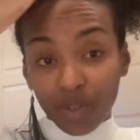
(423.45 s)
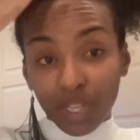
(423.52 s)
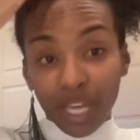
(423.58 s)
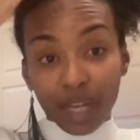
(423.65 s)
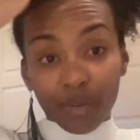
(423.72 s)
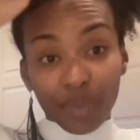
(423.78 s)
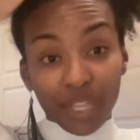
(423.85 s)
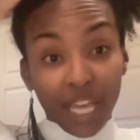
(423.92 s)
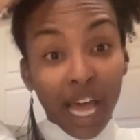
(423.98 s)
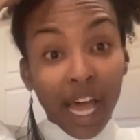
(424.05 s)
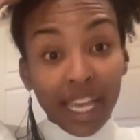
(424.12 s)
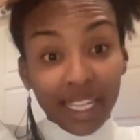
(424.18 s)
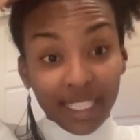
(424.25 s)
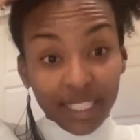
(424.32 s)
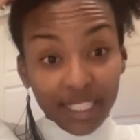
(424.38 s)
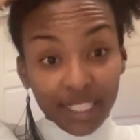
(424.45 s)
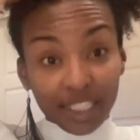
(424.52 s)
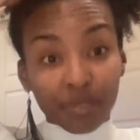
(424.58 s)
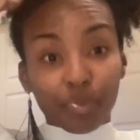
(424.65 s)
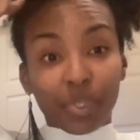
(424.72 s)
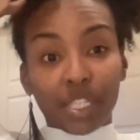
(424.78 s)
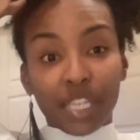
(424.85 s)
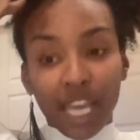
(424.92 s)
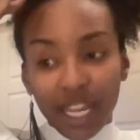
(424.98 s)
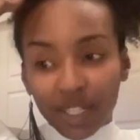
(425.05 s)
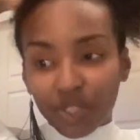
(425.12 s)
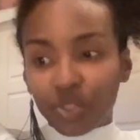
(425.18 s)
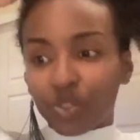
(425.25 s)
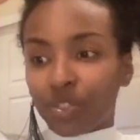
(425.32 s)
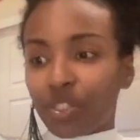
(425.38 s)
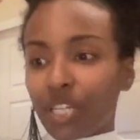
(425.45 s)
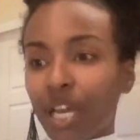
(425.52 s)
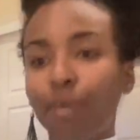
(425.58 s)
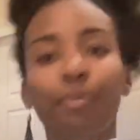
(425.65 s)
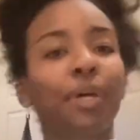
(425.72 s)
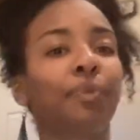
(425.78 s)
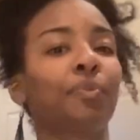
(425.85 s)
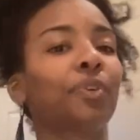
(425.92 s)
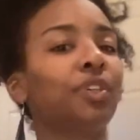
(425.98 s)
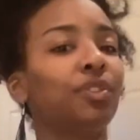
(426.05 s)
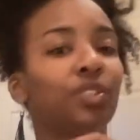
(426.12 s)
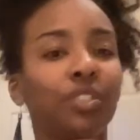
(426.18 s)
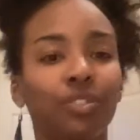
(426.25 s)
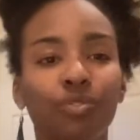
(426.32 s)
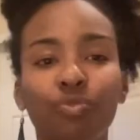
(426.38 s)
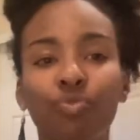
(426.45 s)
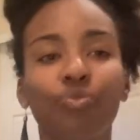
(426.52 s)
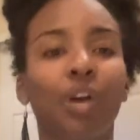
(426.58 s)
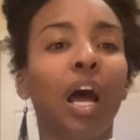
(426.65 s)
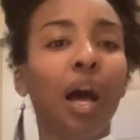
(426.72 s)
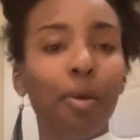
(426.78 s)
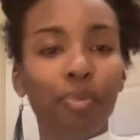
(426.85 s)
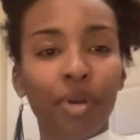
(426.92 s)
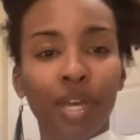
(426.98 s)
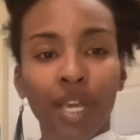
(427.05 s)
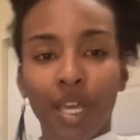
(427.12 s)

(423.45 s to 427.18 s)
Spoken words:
align with the highest potential timeline where you just drop